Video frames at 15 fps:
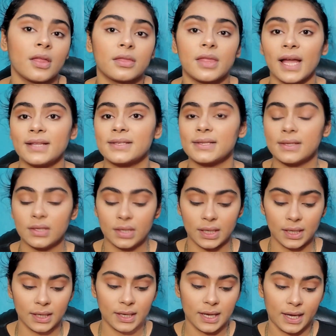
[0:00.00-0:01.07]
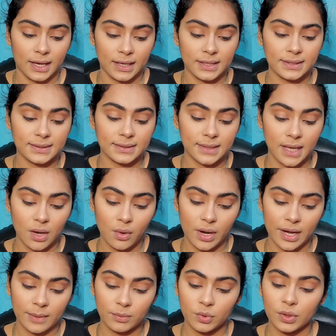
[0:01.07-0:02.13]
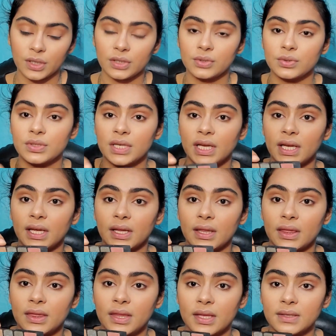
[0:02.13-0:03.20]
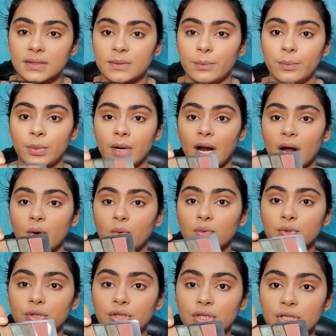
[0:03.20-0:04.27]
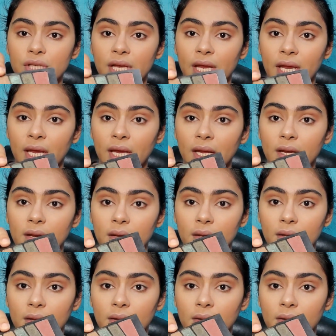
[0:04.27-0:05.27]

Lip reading: That's looking nice. Now I'm going to take this brown shade